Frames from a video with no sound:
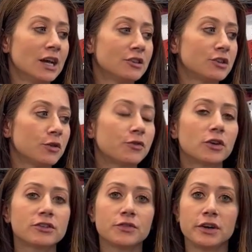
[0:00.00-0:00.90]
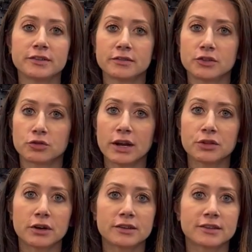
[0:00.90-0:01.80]
So first of all,
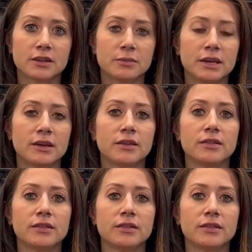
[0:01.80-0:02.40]
direct thread is going to be